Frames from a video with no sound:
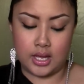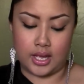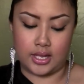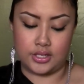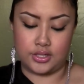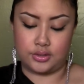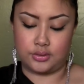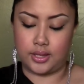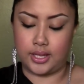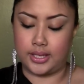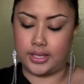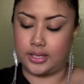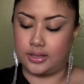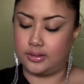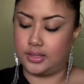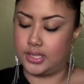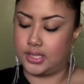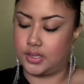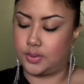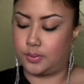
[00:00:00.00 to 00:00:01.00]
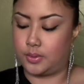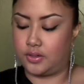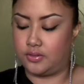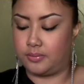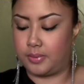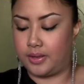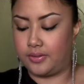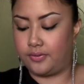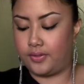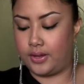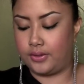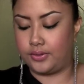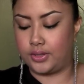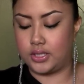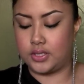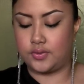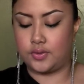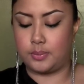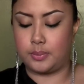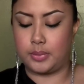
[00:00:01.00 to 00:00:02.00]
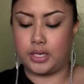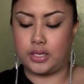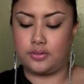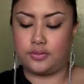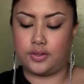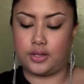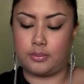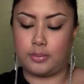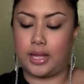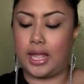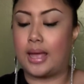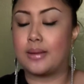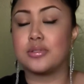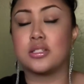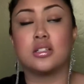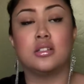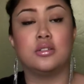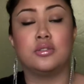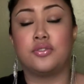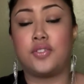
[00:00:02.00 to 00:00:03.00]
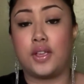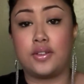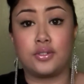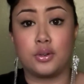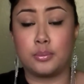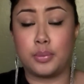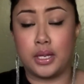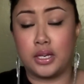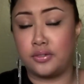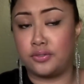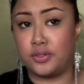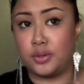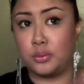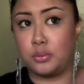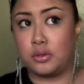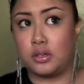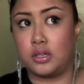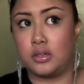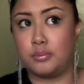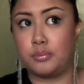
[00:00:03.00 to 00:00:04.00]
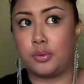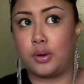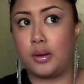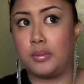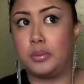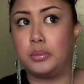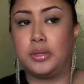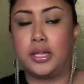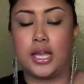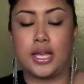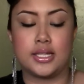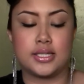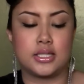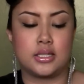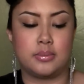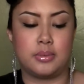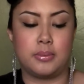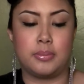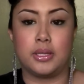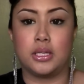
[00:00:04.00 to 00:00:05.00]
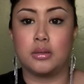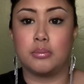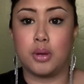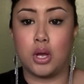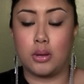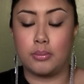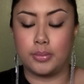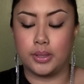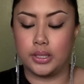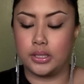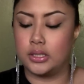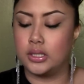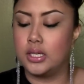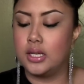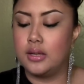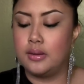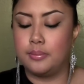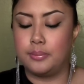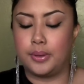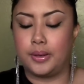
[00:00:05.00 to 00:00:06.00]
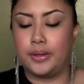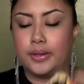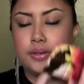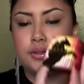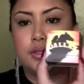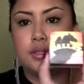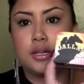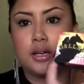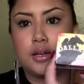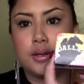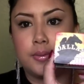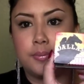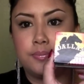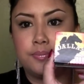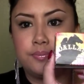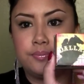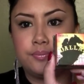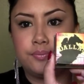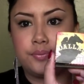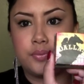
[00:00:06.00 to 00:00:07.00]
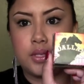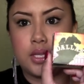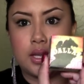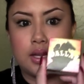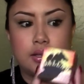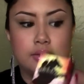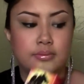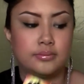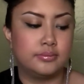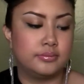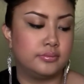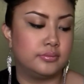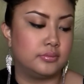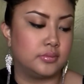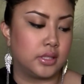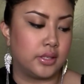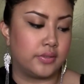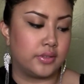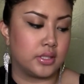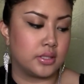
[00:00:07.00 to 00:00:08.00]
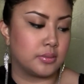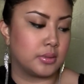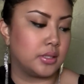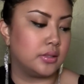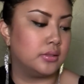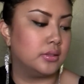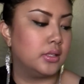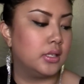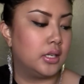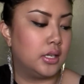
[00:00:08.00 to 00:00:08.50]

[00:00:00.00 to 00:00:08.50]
I do like it. It is one of my favorites from Benefit. My absolute favorite Benefit one probably has to be Bella Bomba, but, yeah. Love this one.